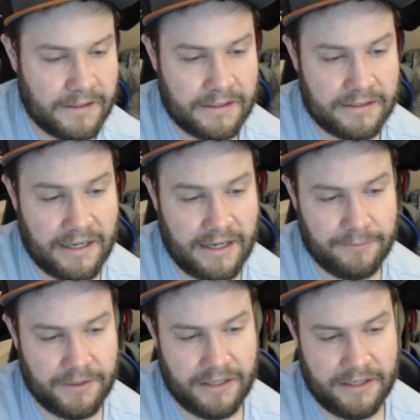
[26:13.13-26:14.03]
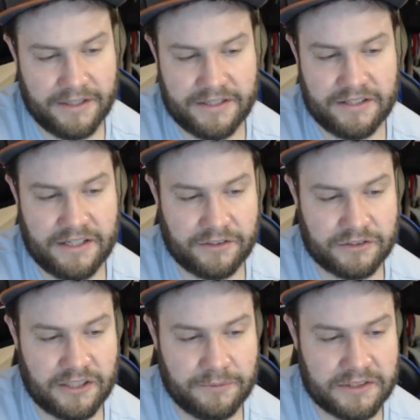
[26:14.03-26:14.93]
this is another
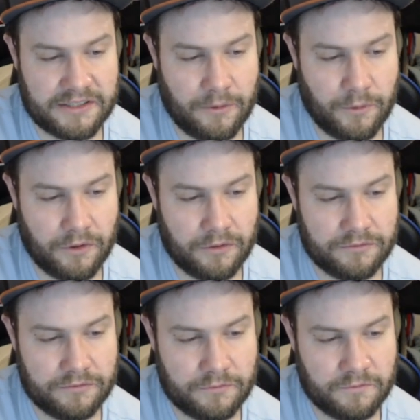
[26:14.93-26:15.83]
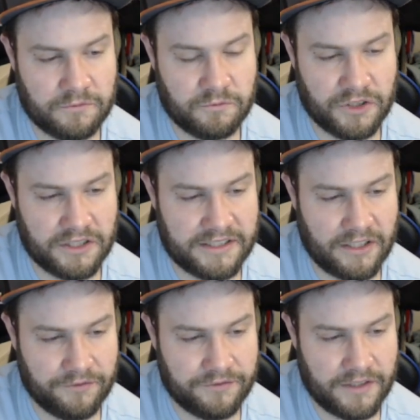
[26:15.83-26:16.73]
subject that we'll really
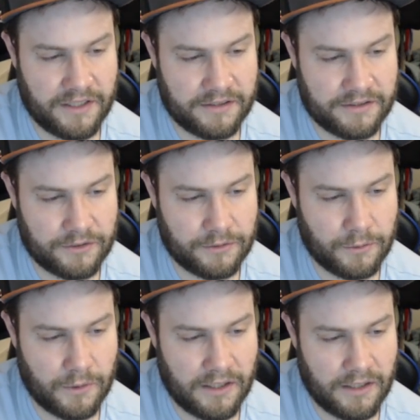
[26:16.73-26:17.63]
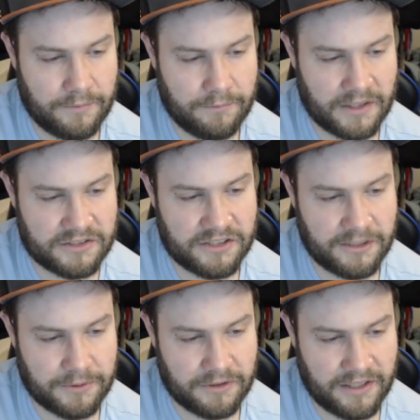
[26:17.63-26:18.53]
delve into much
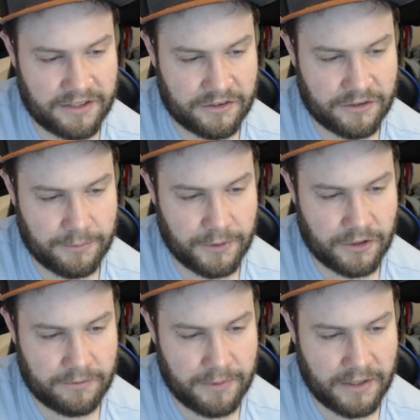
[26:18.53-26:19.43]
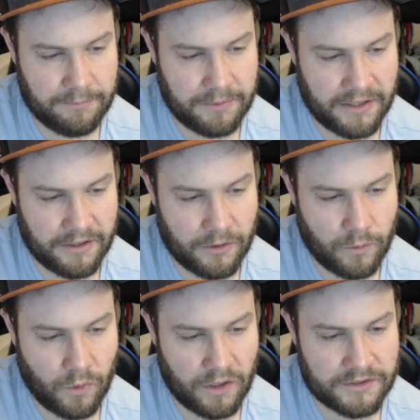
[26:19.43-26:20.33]
deeper later in the book, but player
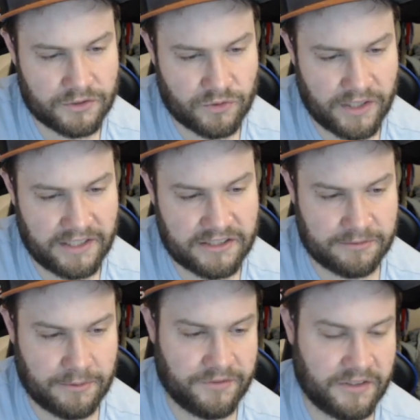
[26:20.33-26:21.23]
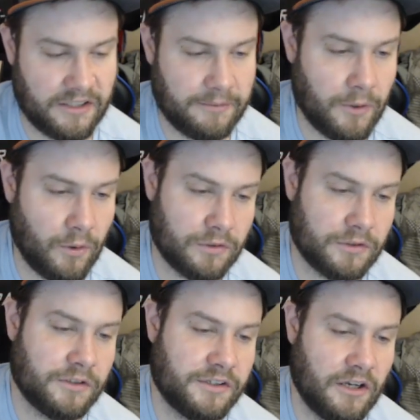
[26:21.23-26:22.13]
one's range is perfectly
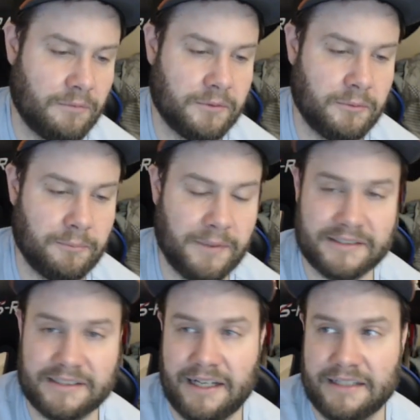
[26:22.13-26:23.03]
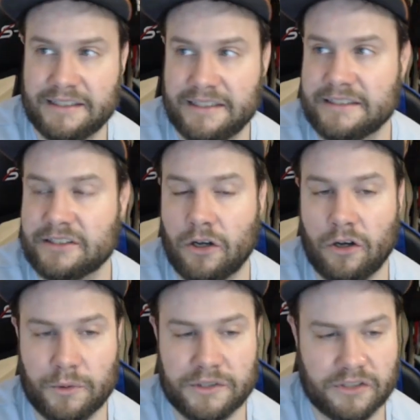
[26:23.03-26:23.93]
polar. The optimal bet size is
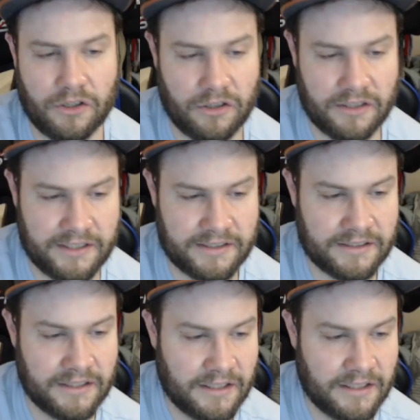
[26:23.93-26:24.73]
always all in.